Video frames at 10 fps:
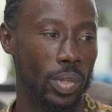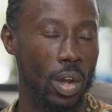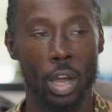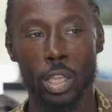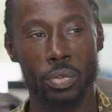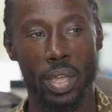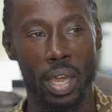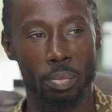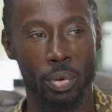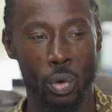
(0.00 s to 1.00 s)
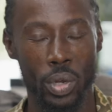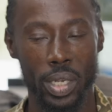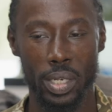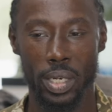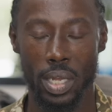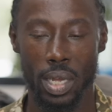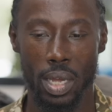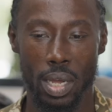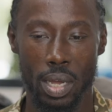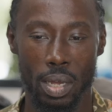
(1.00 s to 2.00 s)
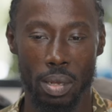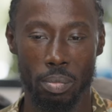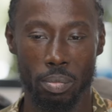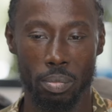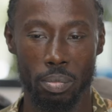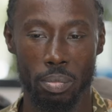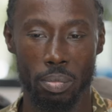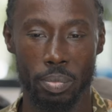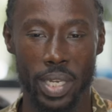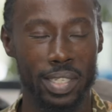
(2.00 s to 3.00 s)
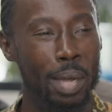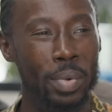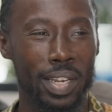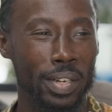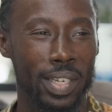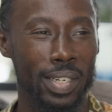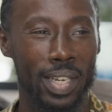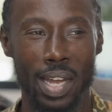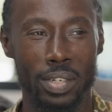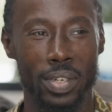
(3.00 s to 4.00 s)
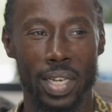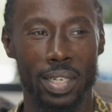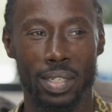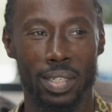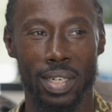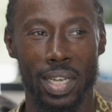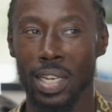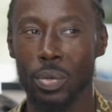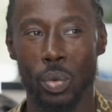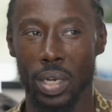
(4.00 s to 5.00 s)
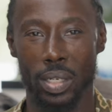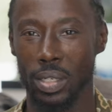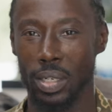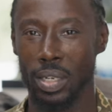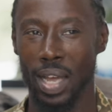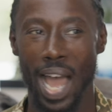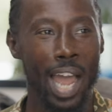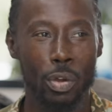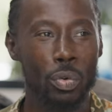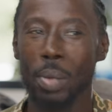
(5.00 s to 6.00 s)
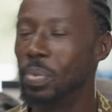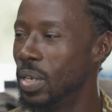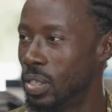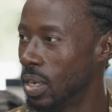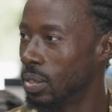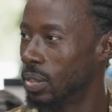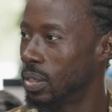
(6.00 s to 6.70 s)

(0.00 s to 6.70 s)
argue that point um, because I'm not here to indoctrinate mm. anyone. I grew up in the church.